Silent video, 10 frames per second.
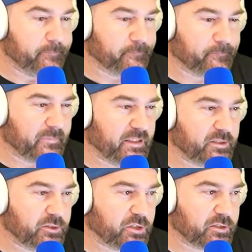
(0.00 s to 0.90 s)
This
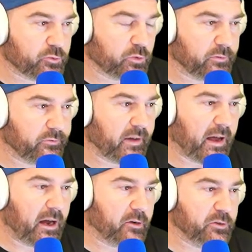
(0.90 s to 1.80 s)
is just sort of
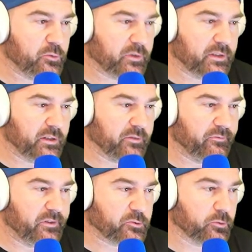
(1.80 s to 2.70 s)
how you can
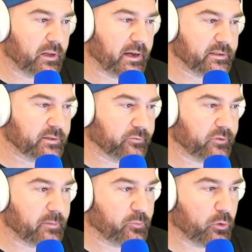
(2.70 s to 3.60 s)
visualize the
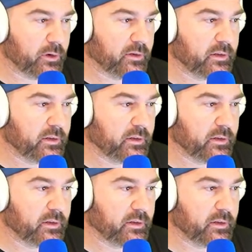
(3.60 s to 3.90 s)
fretboard.